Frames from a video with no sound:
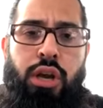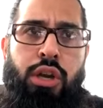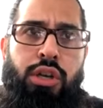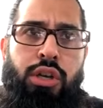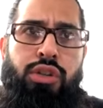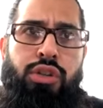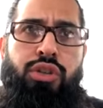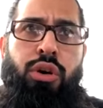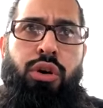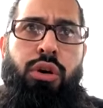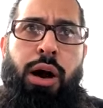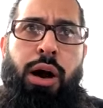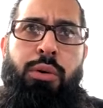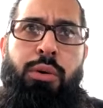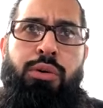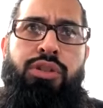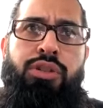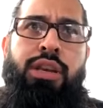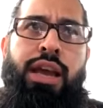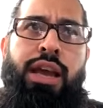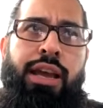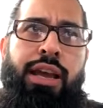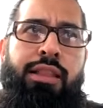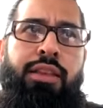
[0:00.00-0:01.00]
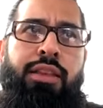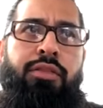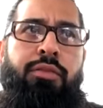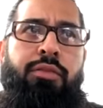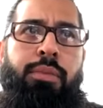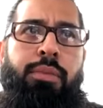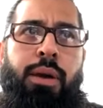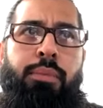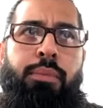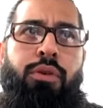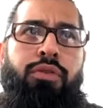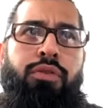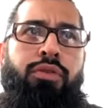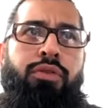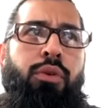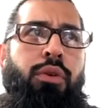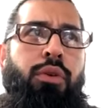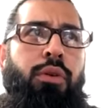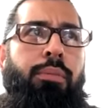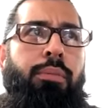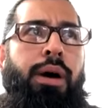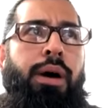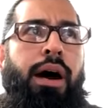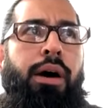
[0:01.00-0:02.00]
So I was an active member for
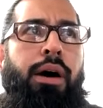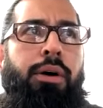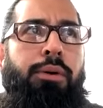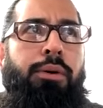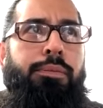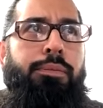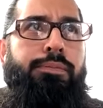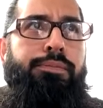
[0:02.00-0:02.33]
about